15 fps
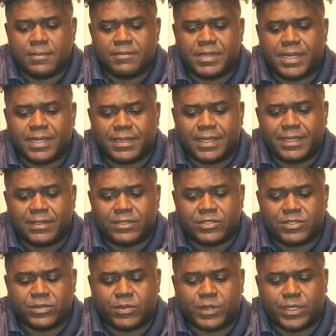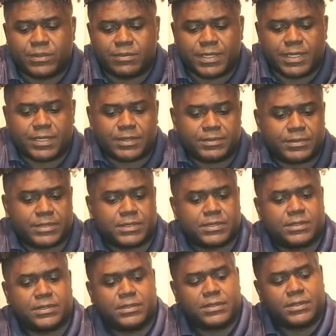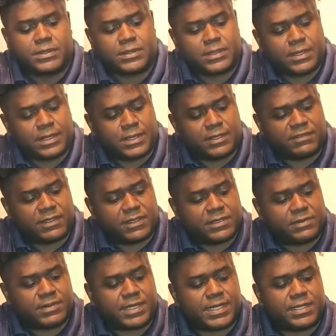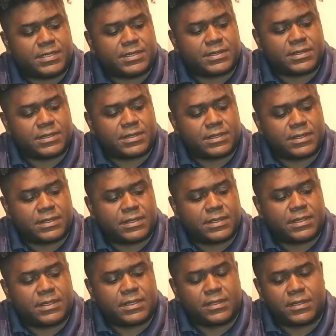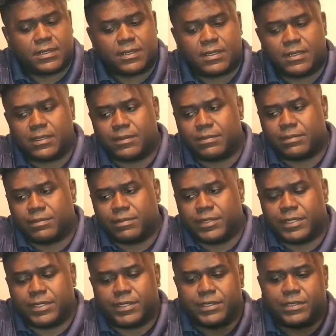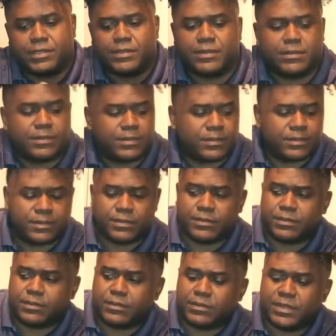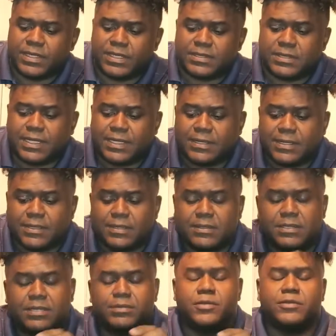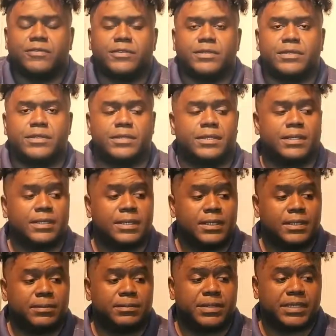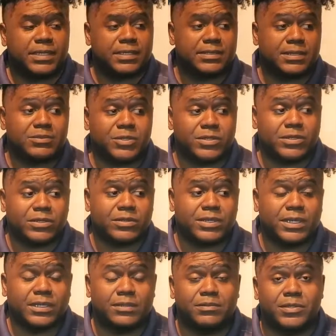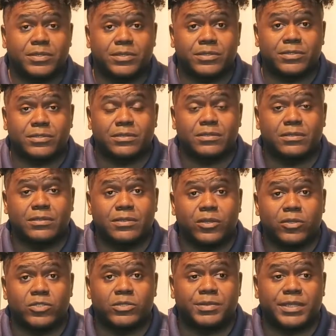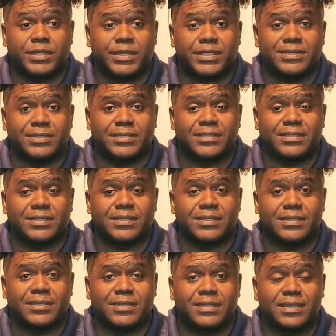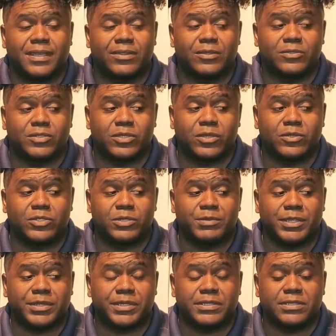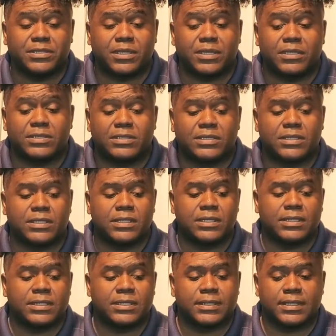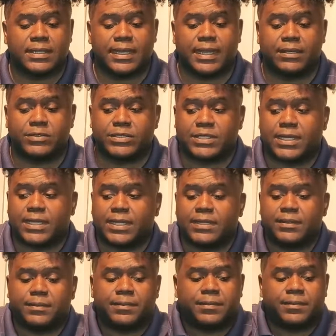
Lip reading: but I like the square bottoms of these pots. They're less likely to tip over because I'm going to go ahead and put those goji berries and those goji berry starts outside.